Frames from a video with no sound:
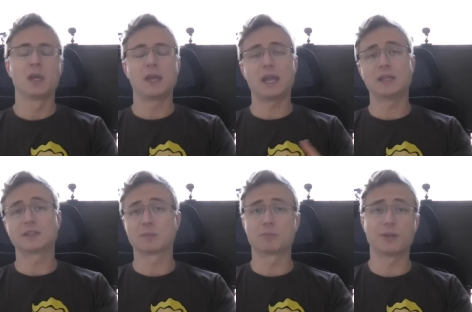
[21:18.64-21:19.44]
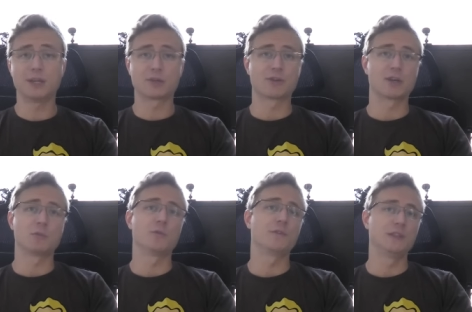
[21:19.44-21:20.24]
and some pretty
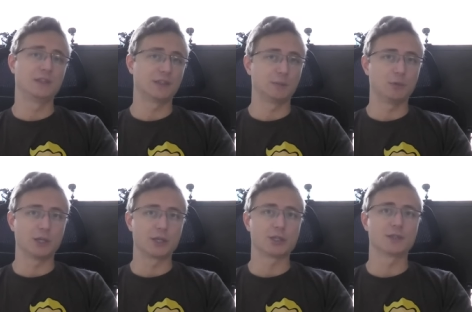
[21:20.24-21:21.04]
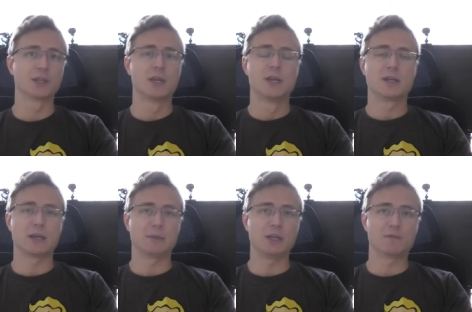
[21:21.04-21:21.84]
incredible physics simulations
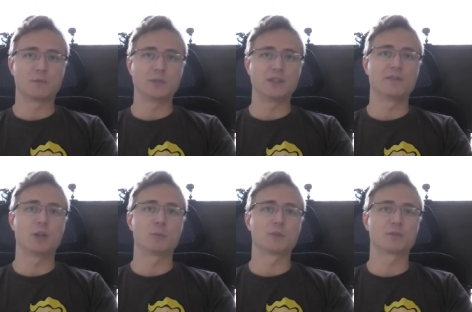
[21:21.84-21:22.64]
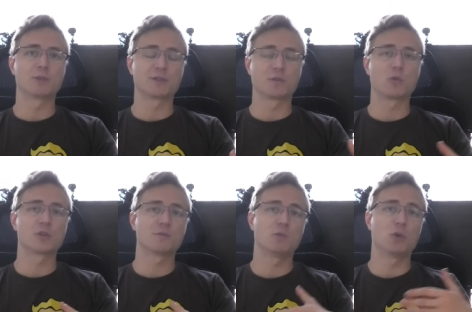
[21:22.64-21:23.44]
coming in from these developers, which of course will